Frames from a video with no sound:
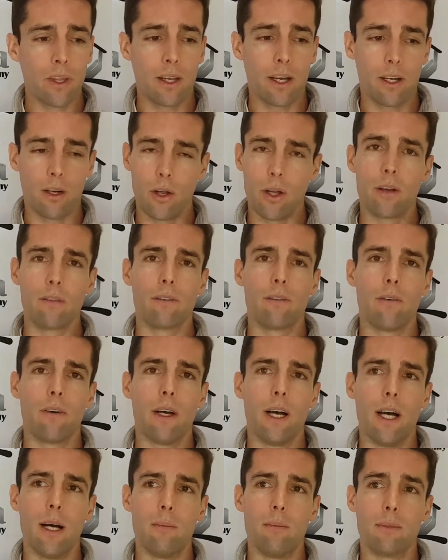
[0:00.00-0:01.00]
A lot of
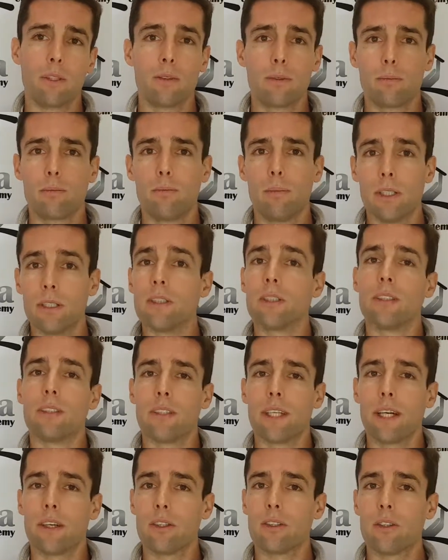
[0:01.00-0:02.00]
businesses
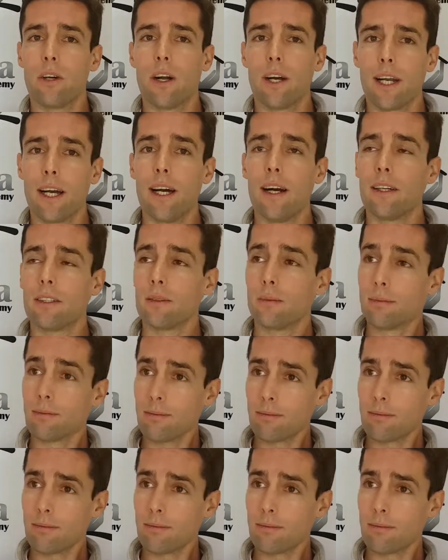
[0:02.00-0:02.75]
that are starting out